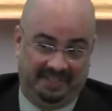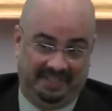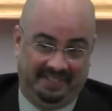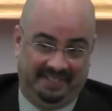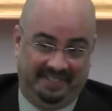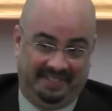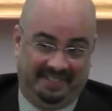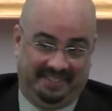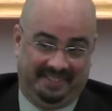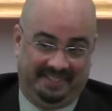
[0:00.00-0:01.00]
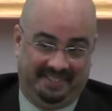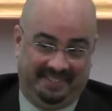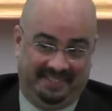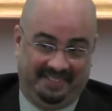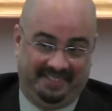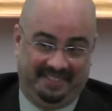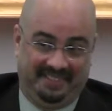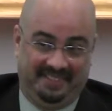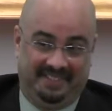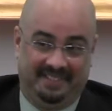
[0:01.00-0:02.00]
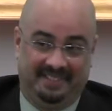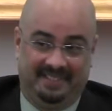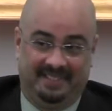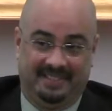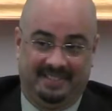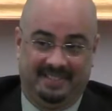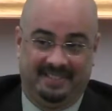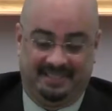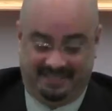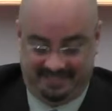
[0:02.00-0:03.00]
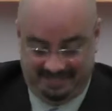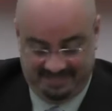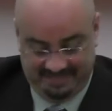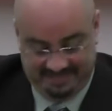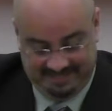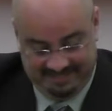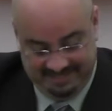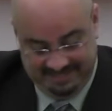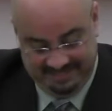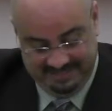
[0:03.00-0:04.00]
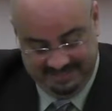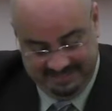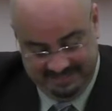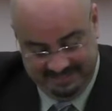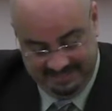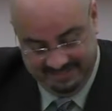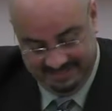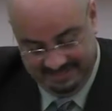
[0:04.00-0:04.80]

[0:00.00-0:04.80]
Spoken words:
(silence)